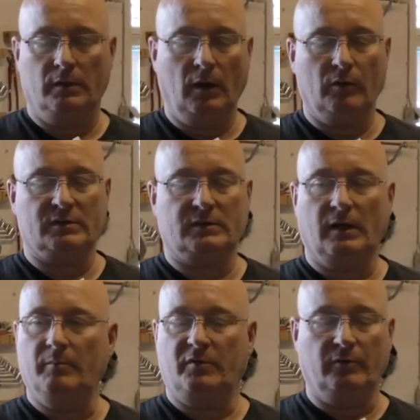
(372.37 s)
Now it's
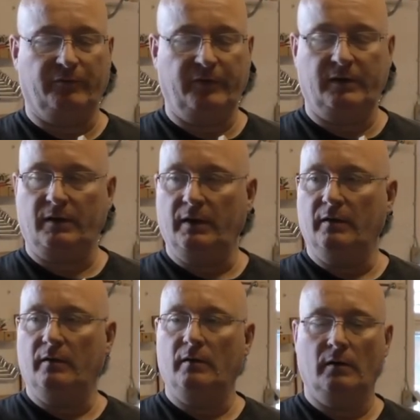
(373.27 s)
time to fit
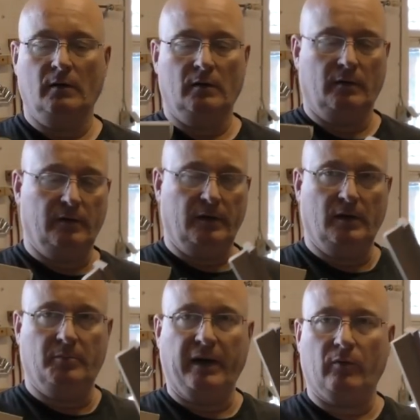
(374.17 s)
in
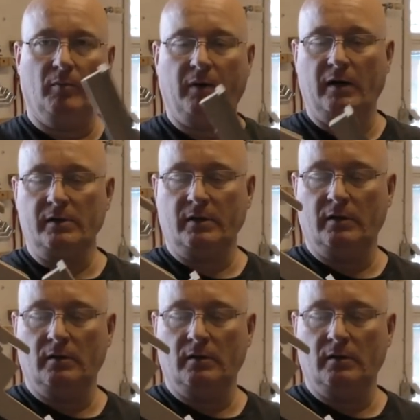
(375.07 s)
the barrel part.